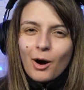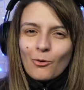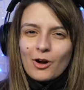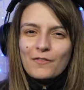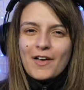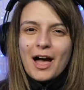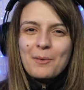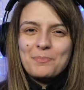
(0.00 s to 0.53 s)

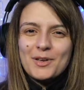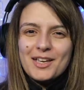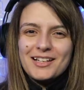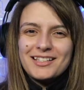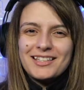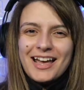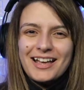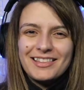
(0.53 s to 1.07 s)
With that
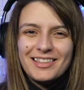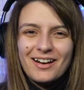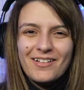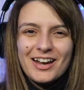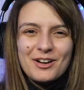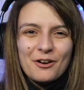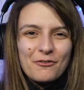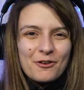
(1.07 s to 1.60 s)
being said, though,
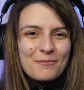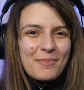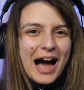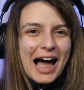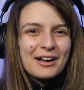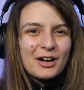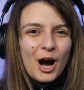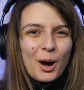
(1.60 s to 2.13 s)
enough with
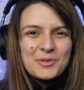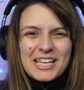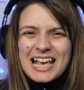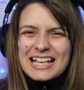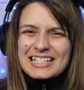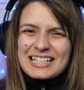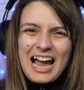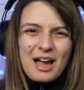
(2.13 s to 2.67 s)
my gobs.
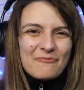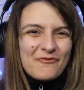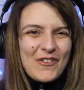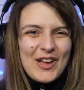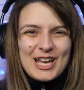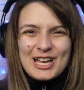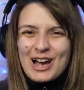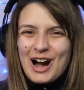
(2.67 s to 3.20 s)
It's time
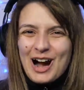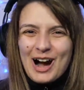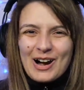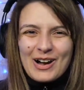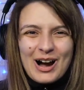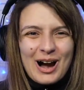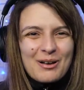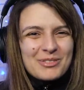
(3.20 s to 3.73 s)
for
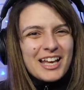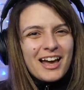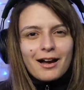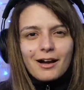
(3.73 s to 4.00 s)
your gobs.